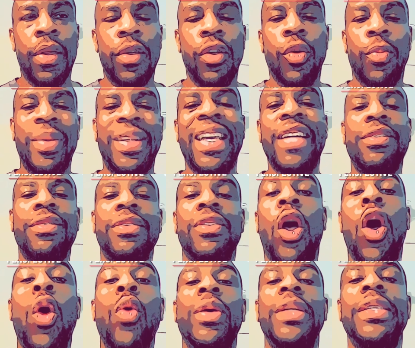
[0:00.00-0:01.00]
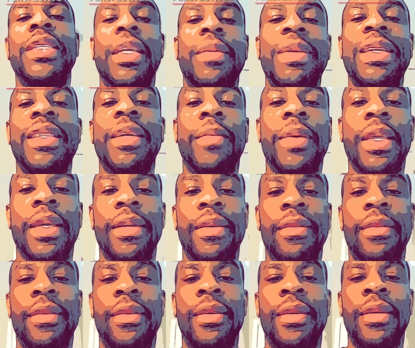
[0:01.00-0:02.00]
your potential is always going to be limited.
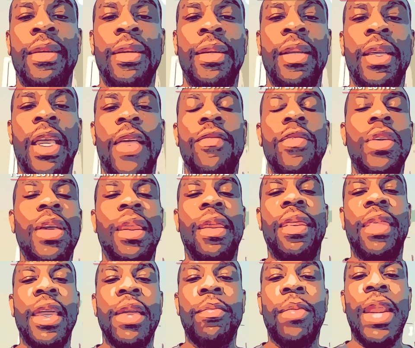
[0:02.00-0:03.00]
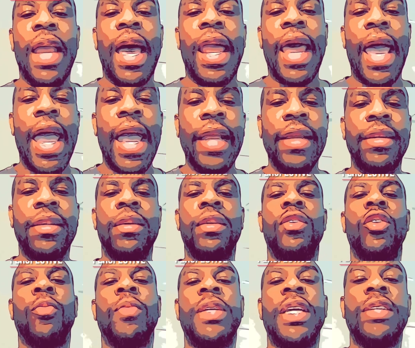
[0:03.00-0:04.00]
If you can think but not act,
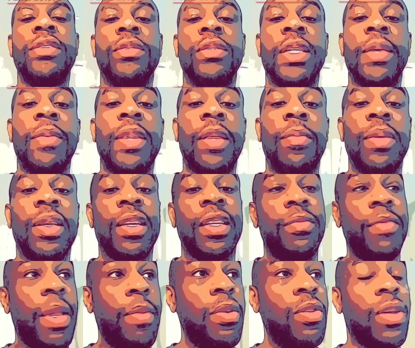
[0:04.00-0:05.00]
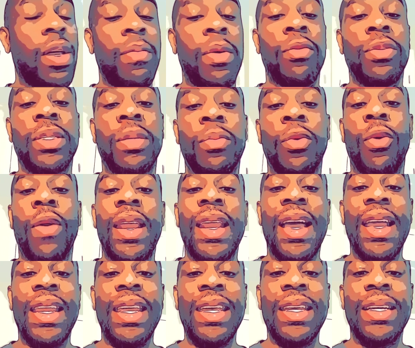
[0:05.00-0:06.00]
your potential is limited because maybe you come up with some great
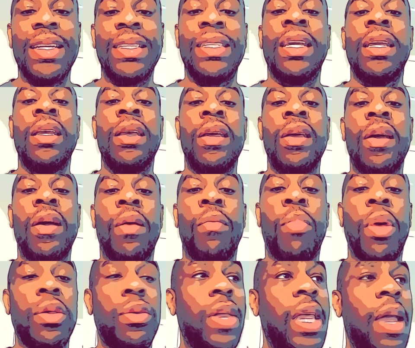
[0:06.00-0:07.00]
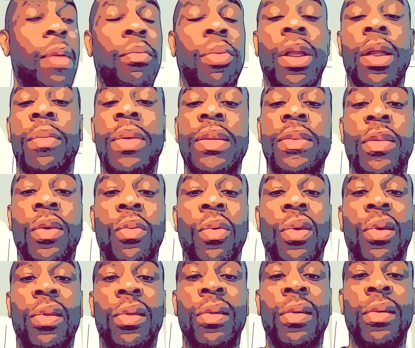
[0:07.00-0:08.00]
ideas, but you can't bring them into the
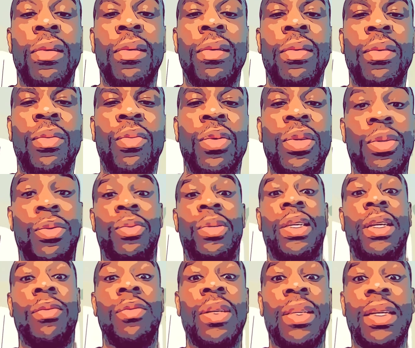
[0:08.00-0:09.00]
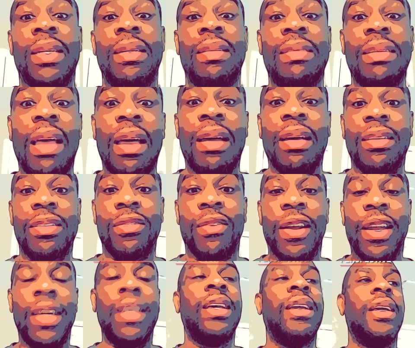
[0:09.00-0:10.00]
world, which really, really sucks,
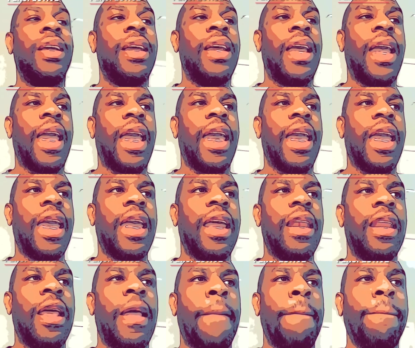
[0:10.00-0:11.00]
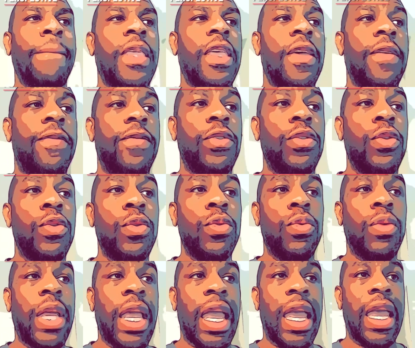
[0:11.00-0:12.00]
right? And if you
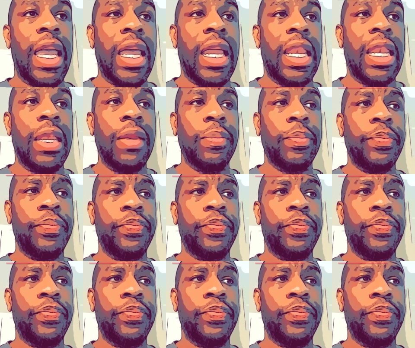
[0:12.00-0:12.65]
can